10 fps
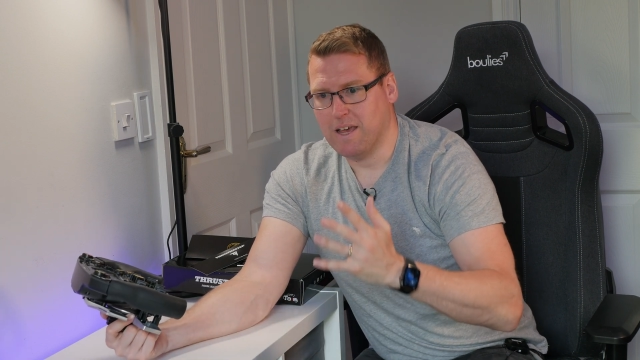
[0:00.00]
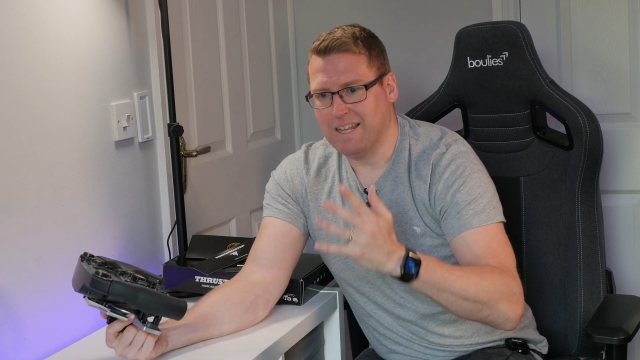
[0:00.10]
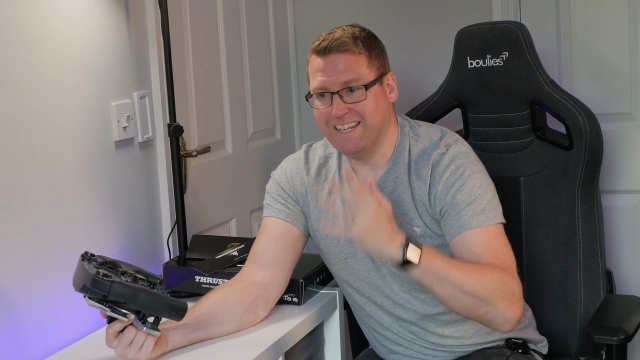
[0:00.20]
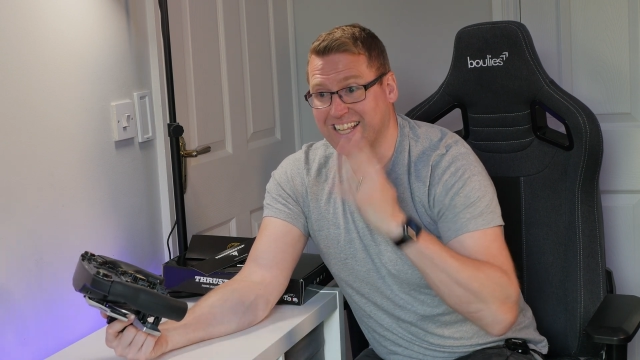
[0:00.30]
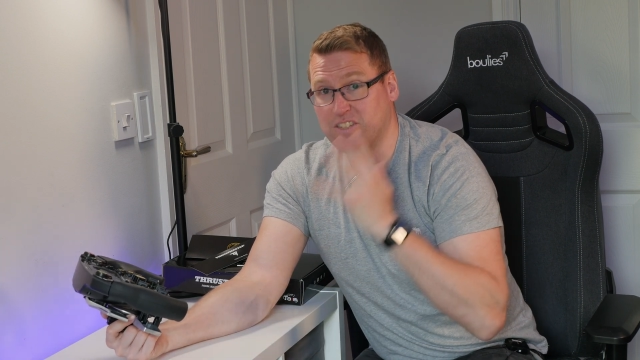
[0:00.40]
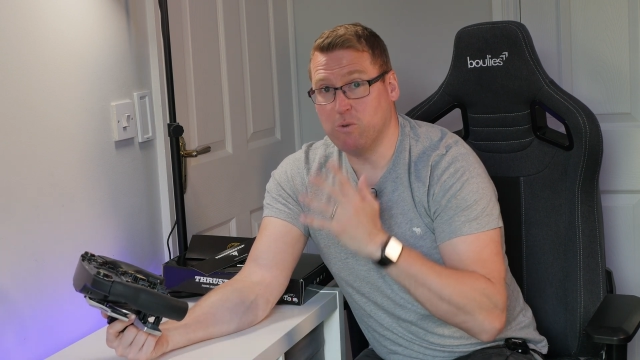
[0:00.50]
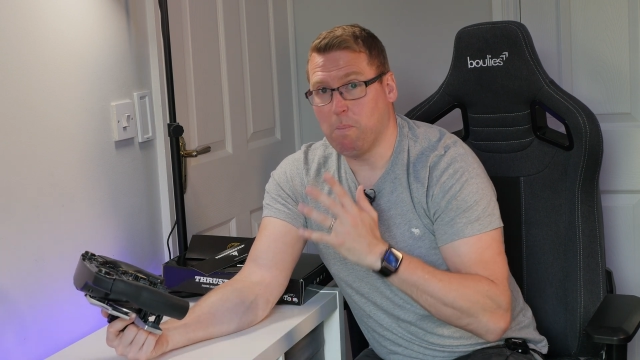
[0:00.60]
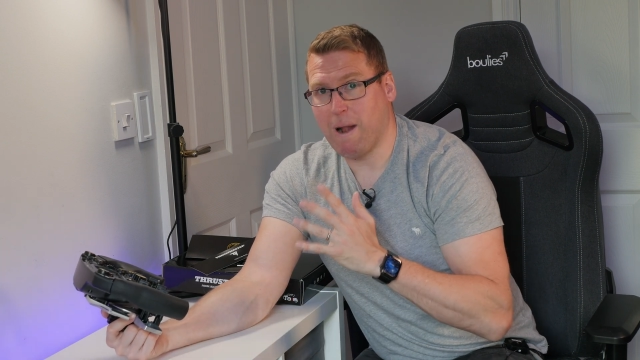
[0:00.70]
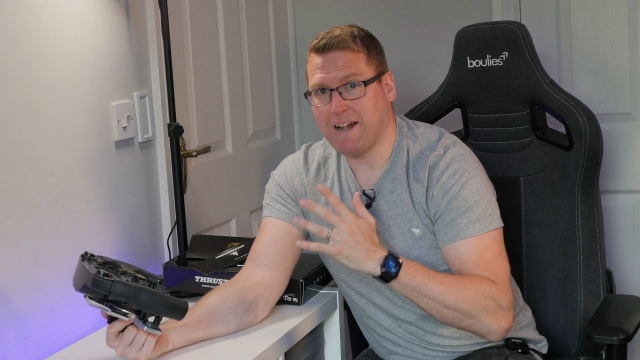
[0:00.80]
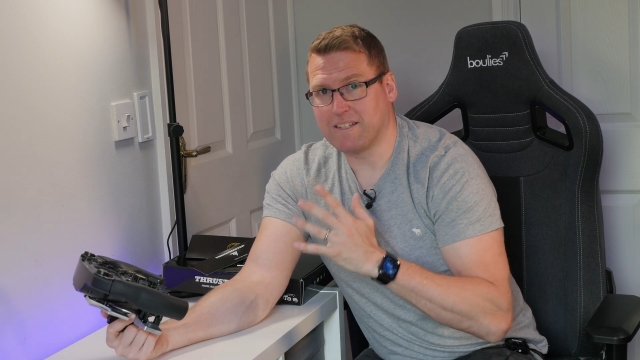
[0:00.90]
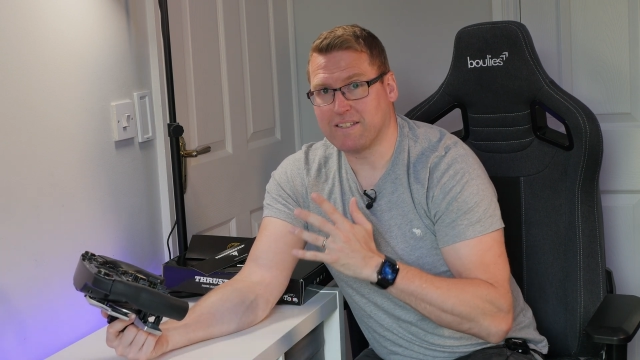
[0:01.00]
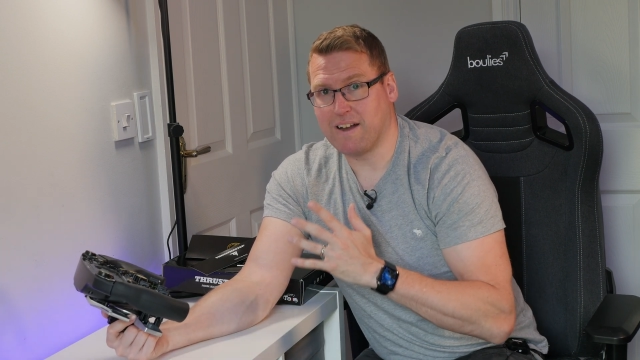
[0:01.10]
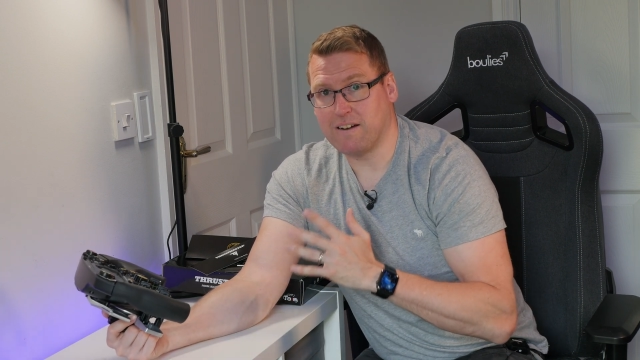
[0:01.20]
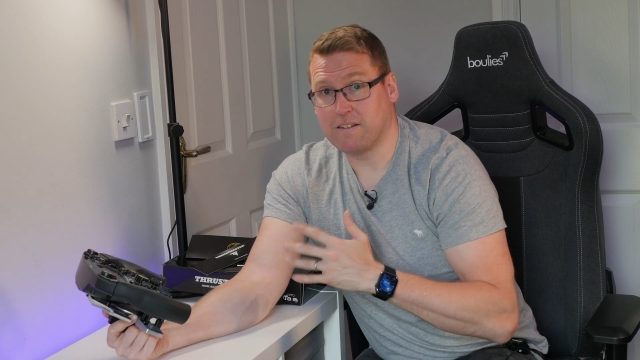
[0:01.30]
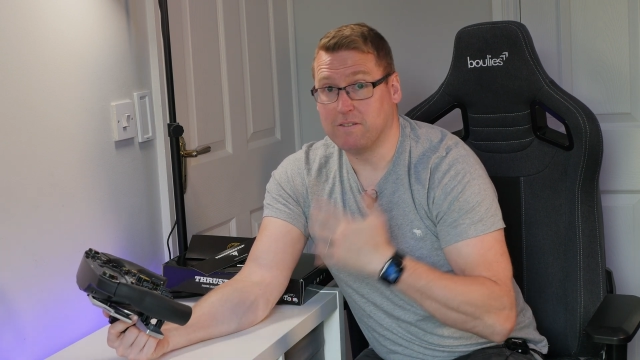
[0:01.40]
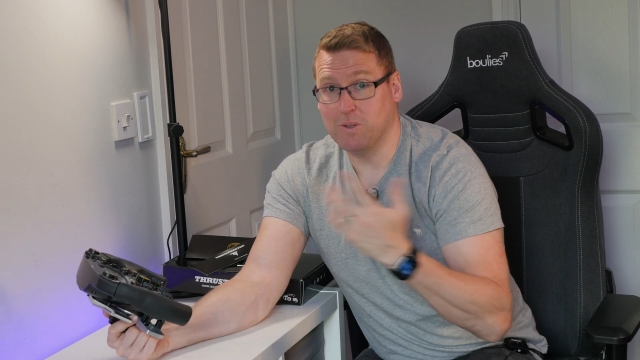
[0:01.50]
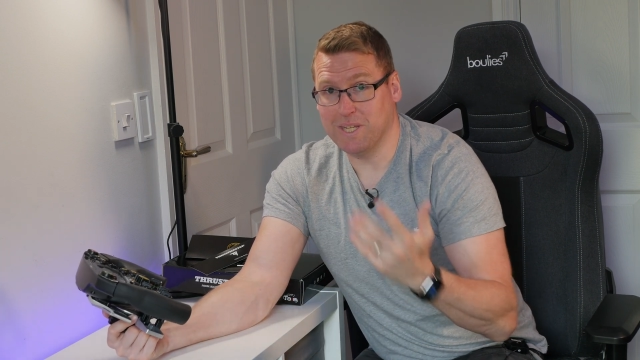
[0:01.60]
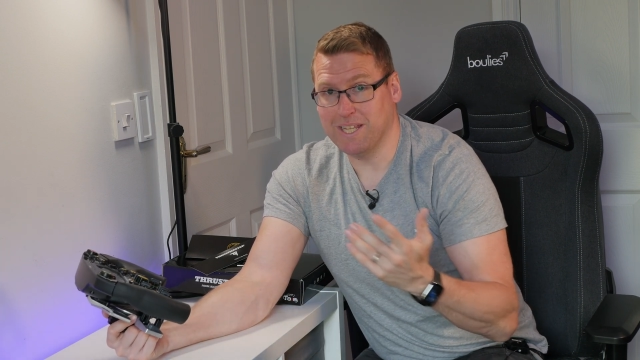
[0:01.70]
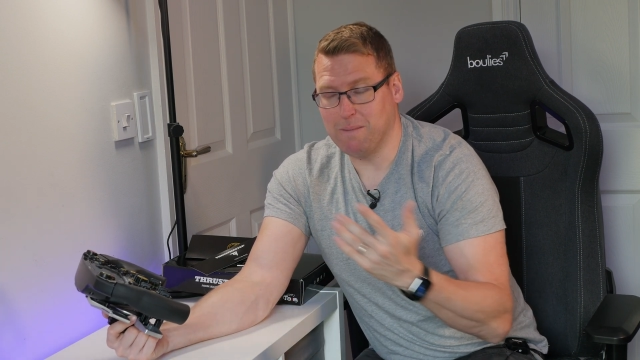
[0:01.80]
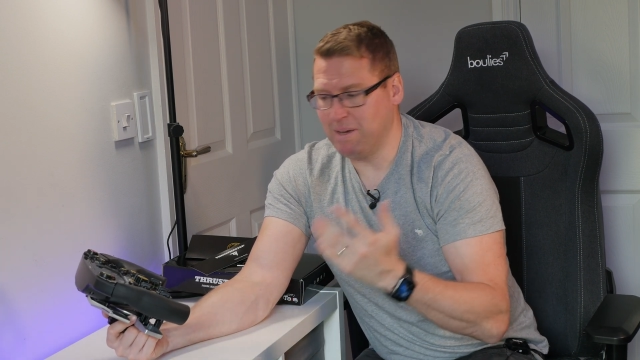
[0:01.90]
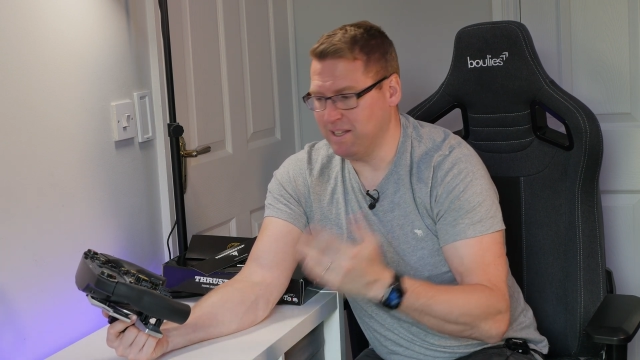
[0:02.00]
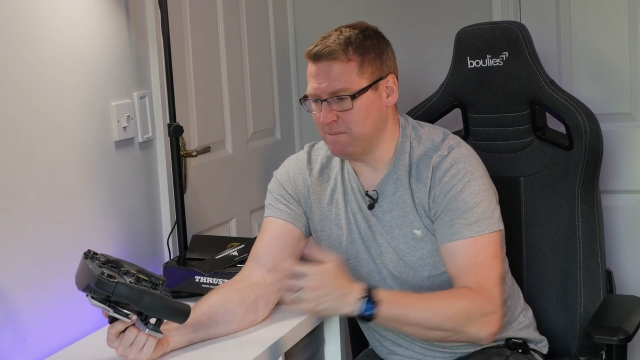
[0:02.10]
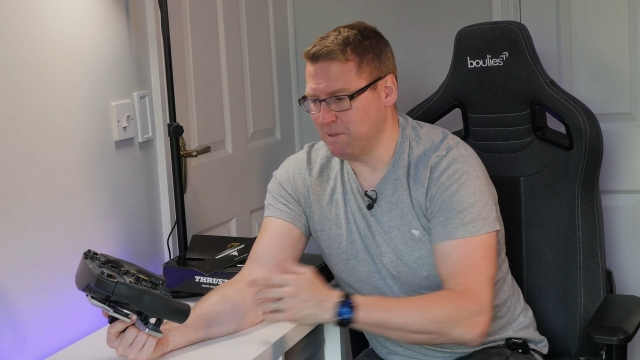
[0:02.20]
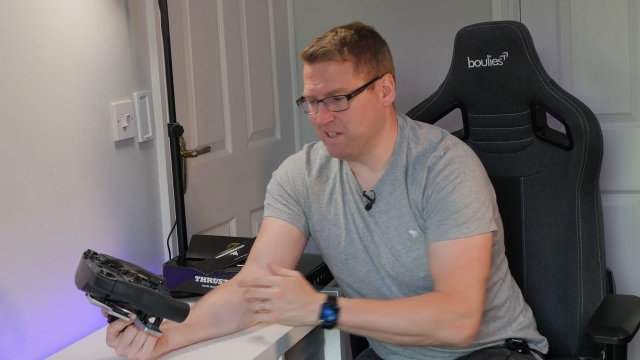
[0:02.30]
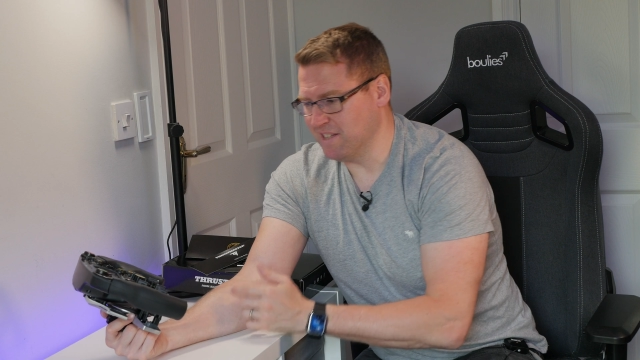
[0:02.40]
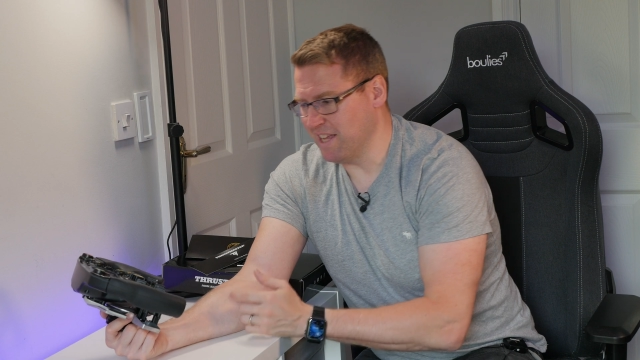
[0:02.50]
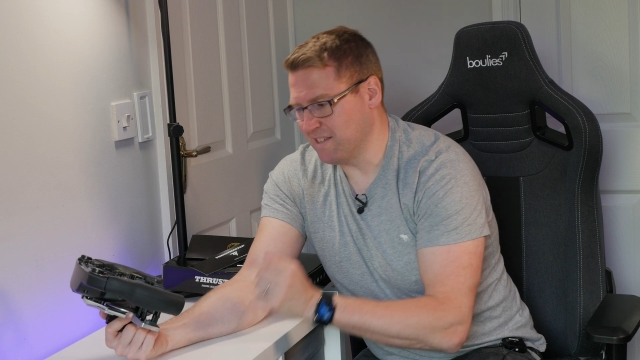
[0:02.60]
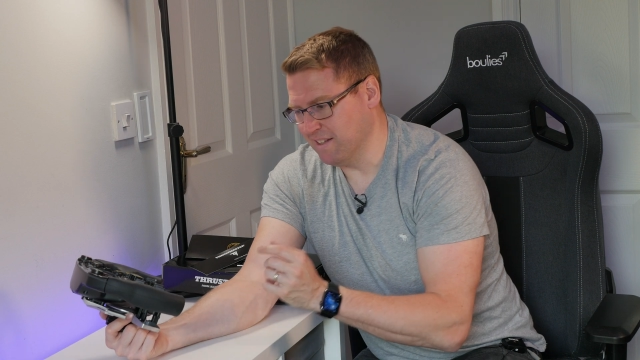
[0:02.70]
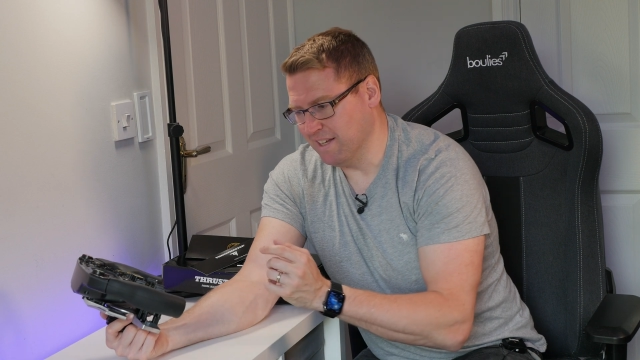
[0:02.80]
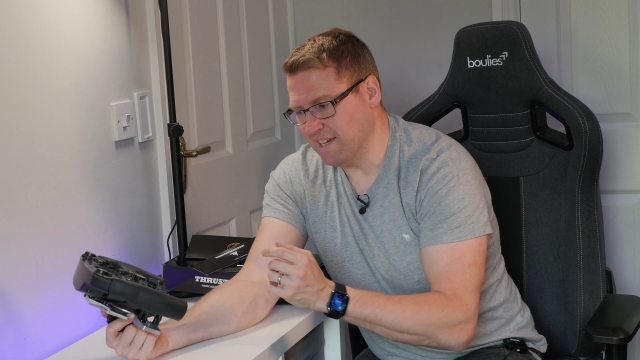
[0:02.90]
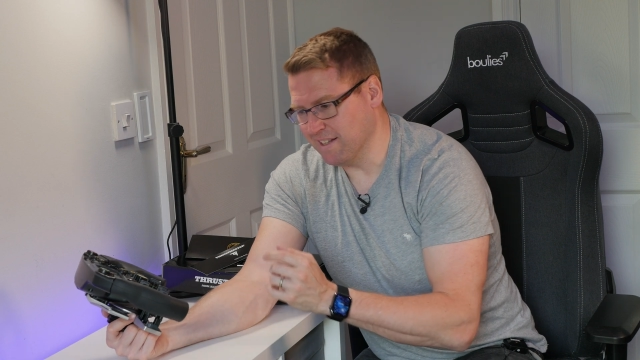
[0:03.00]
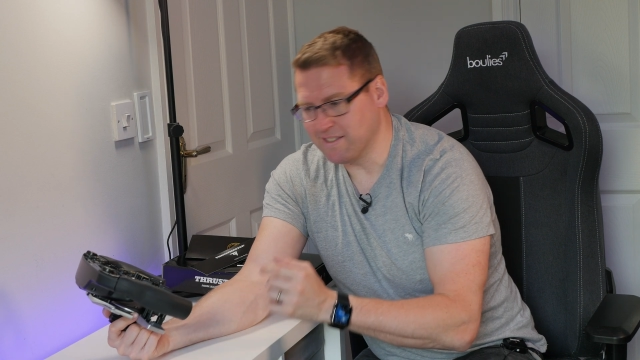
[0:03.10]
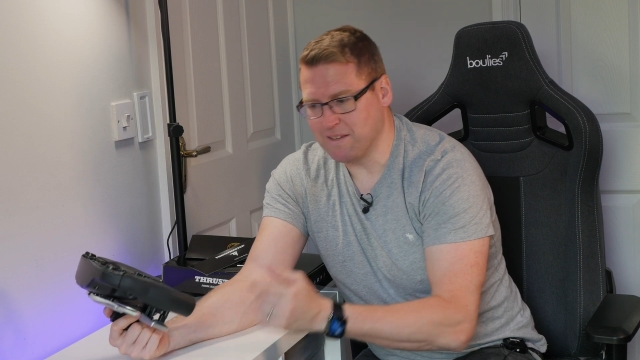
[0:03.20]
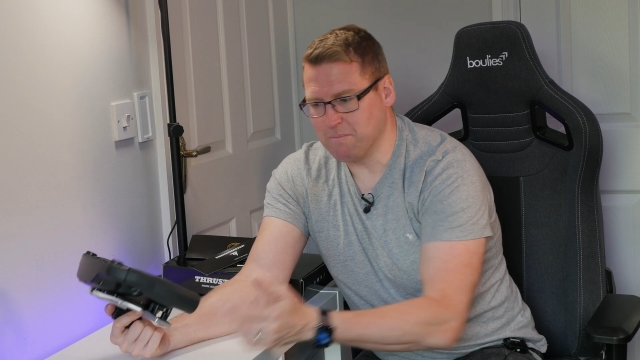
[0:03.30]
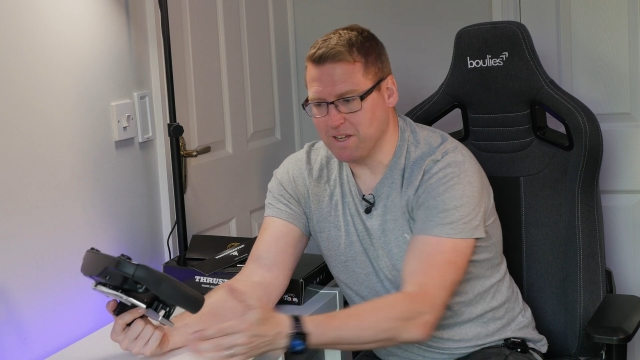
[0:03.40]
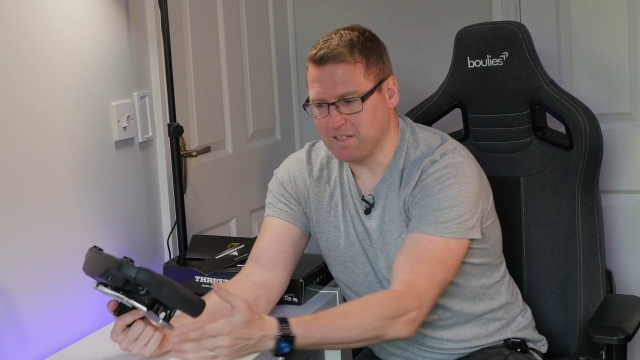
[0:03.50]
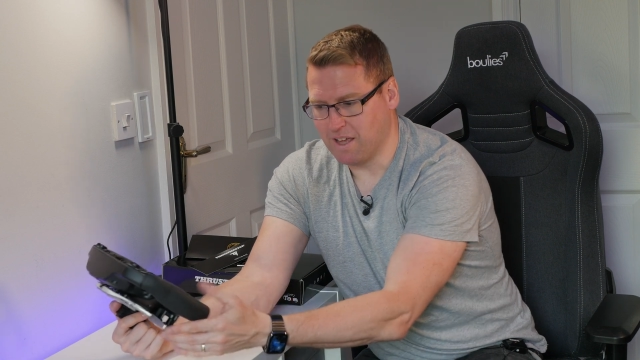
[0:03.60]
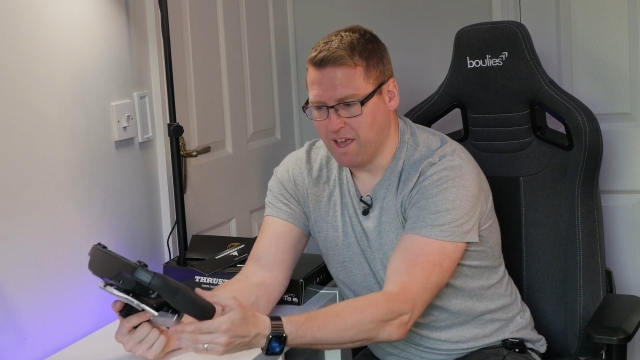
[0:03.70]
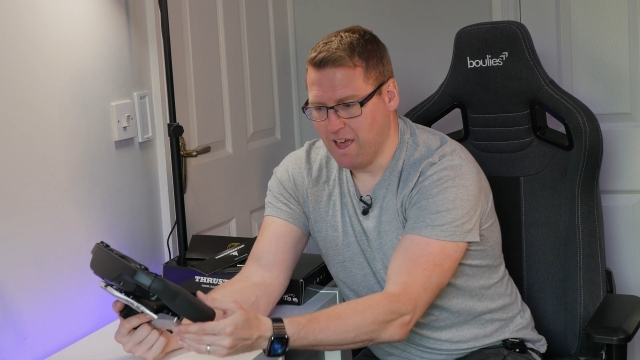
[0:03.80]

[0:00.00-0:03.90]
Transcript: let's do a practice start, do it in the pits because that's legal in sim racing,